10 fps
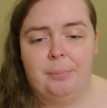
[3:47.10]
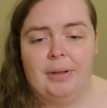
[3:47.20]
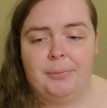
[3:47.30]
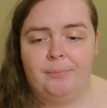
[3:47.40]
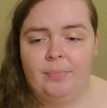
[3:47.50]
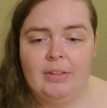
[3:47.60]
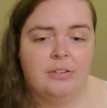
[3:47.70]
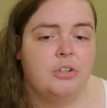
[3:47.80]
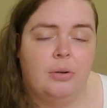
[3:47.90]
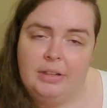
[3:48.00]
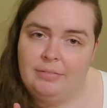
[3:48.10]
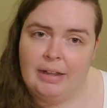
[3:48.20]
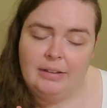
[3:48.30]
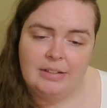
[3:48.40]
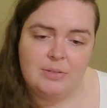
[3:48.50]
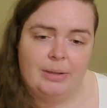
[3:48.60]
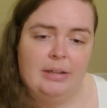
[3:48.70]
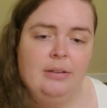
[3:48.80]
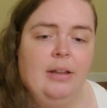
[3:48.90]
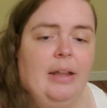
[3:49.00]
but totally valid as
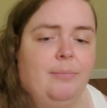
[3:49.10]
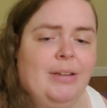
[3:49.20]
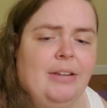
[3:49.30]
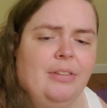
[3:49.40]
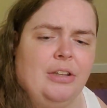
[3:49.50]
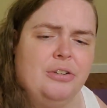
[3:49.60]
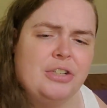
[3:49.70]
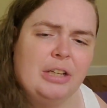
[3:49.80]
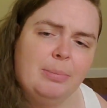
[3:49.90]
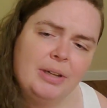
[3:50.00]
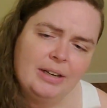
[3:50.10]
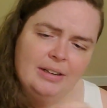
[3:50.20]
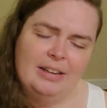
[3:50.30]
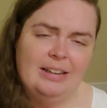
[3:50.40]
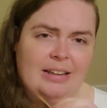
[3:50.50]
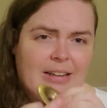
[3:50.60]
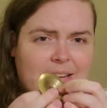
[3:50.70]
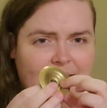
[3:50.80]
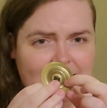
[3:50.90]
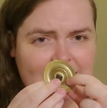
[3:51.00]
well. I believe they usually put it on the
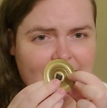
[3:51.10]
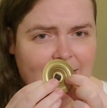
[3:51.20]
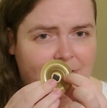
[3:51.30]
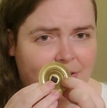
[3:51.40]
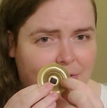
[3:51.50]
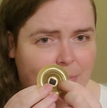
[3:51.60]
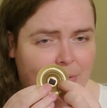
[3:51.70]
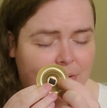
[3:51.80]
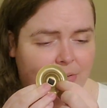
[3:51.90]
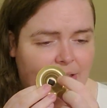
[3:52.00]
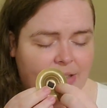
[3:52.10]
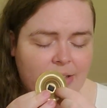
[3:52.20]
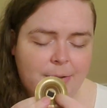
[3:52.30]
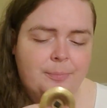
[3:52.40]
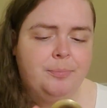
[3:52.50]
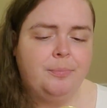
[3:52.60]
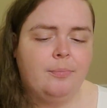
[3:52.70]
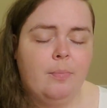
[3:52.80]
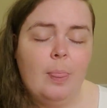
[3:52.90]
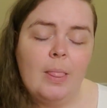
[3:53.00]
inside, if I remember correctly.
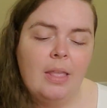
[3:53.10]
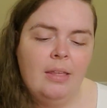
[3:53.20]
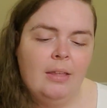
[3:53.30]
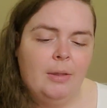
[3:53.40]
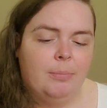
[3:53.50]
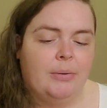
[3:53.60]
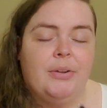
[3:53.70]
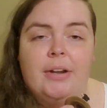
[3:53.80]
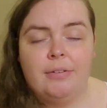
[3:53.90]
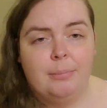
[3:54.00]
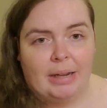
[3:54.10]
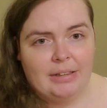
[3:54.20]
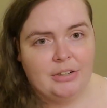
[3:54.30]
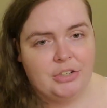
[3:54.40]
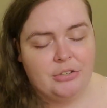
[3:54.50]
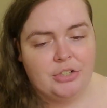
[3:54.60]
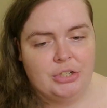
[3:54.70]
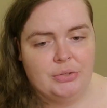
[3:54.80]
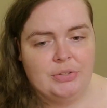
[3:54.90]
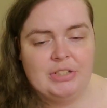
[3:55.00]
But whatever method you
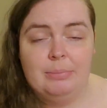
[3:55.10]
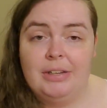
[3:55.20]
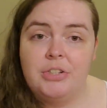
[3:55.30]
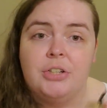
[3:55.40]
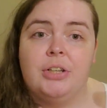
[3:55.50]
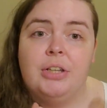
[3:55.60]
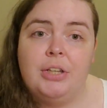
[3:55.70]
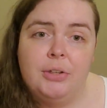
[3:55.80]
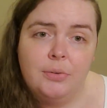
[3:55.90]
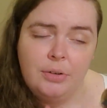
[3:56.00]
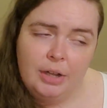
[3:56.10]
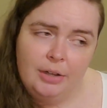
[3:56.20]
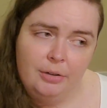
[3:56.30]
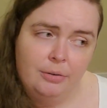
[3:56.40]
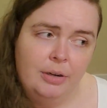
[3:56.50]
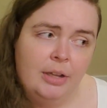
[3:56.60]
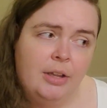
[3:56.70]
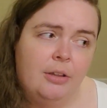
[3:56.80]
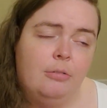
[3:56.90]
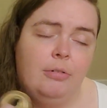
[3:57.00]
choose to make sure that you know
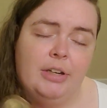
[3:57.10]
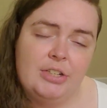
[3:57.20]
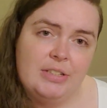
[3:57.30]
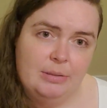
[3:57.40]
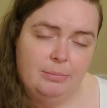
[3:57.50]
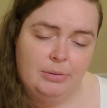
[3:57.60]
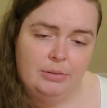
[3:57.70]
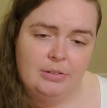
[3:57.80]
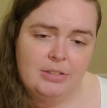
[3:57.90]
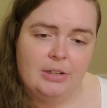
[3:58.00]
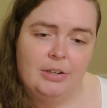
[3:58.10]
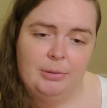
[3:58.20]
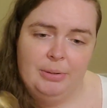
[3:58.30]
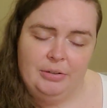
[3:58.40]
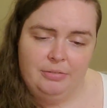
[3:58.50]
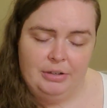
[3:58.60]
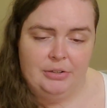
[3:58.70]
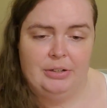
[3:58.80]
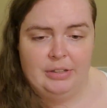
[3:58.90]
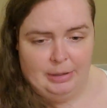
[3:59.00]
which cymbals are middle
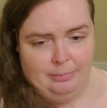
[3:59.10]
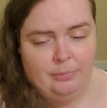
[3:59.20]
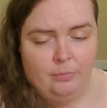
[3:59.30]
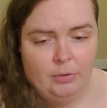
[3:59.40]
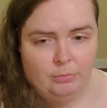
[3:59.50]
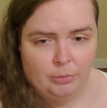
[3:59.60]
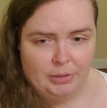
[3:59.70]
finger and thumb will